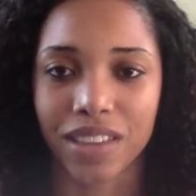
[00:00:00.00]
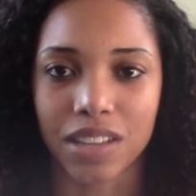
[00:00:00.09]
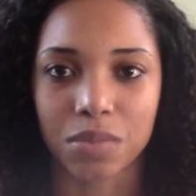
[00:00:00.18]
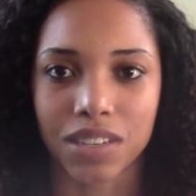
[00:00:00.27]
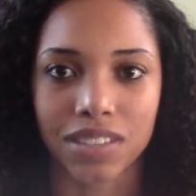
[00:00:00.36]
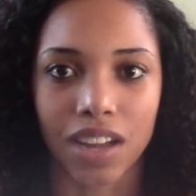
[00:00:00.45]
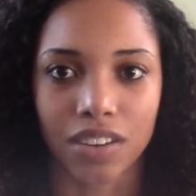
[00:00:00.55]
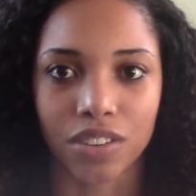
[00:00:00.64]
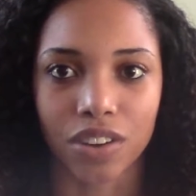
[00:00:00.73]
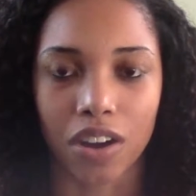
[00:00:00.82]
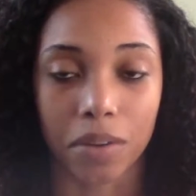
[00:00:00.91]
That's what his
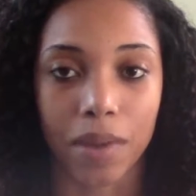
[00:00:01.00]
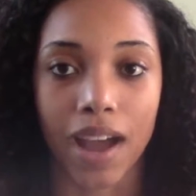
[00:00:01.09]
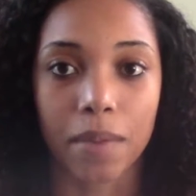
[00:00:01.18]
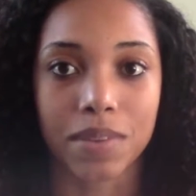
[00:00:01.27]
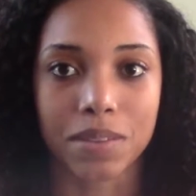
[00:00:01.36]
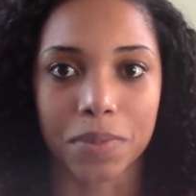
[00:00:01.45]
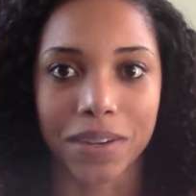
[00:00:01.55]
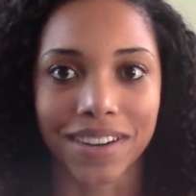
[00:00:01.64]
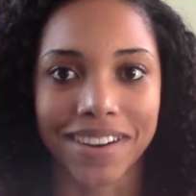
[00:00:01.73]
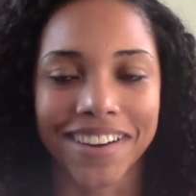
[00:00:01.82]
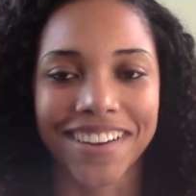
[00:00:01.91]
doctor called him, a happy spitter.